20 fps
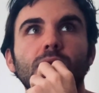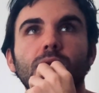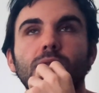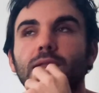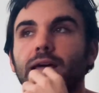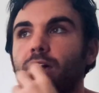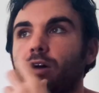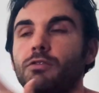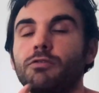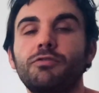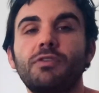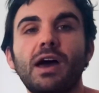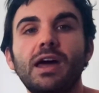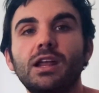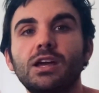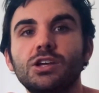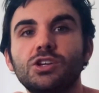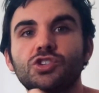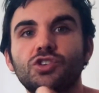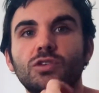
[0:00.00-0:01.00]
like a
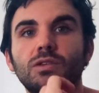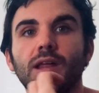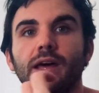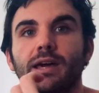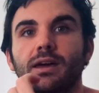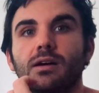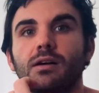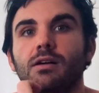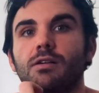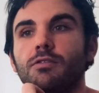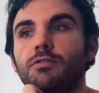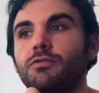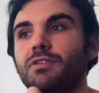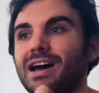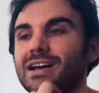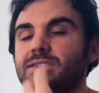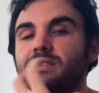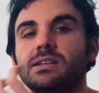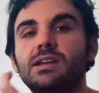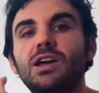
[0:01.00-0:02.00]
fetish or like a
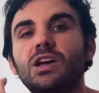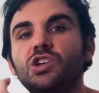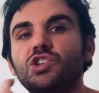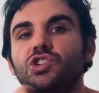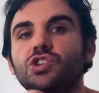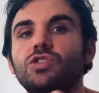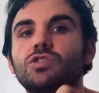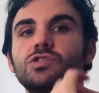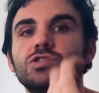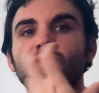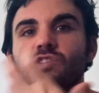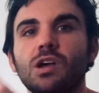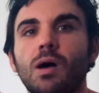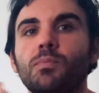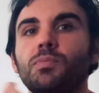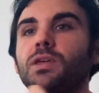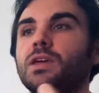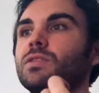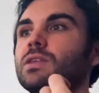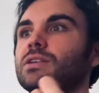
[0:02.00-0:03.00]
fascination or
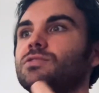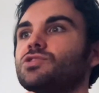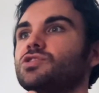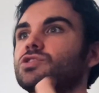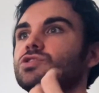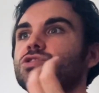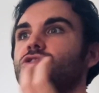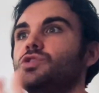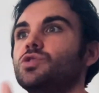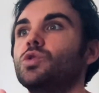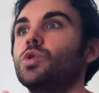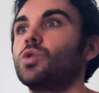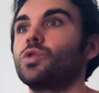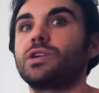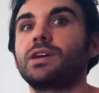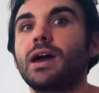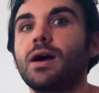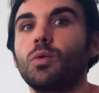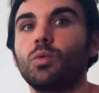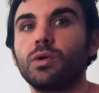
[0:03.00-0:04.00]
something that's just, you don't
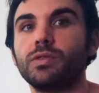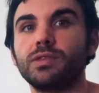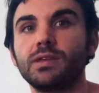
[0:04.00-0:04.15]
get with